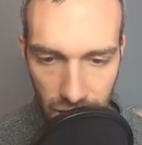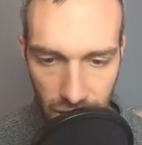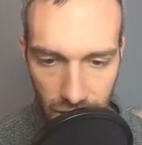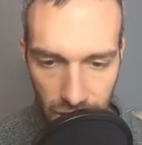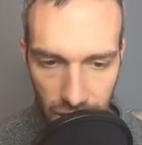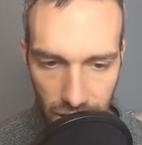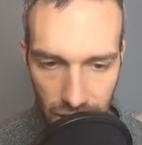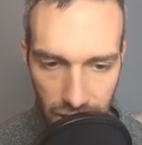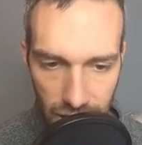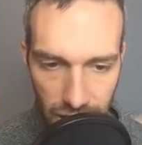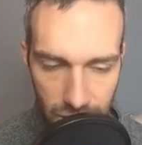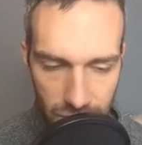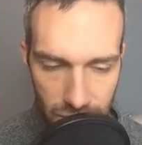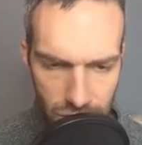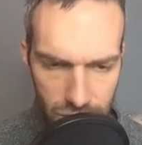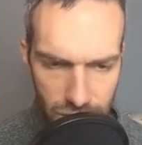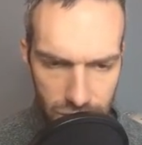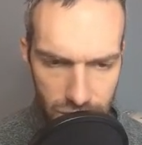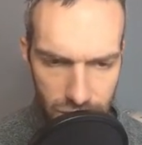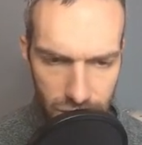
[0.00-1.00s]

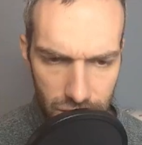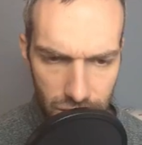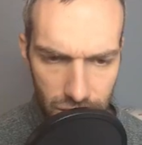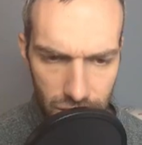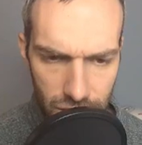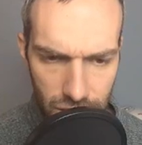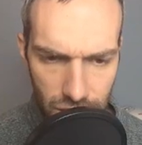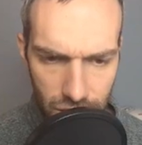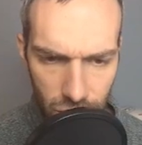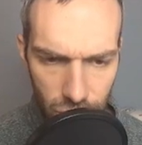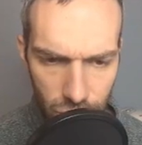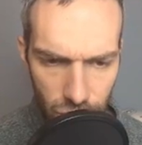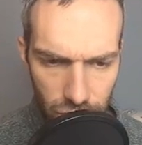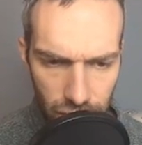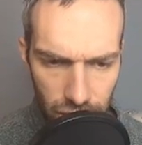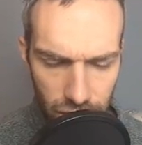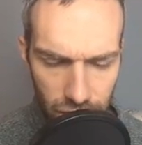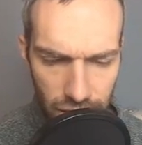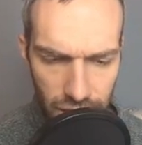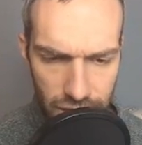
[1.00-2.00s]
Just neutral in a
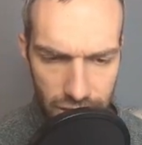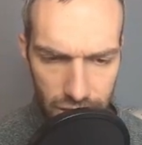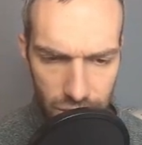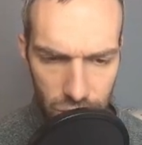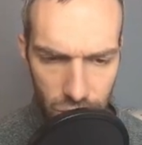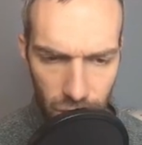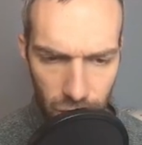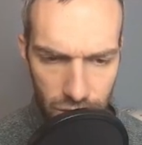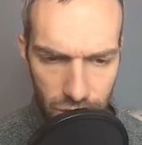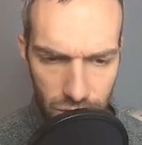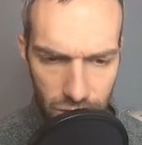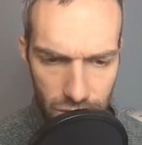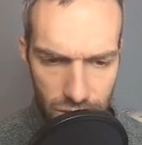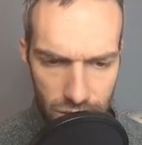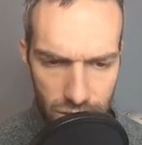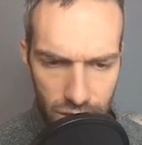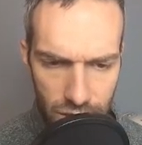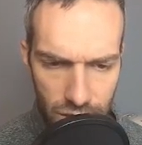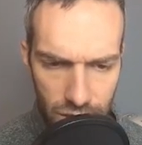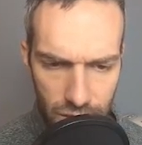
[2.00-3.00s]
lot of situations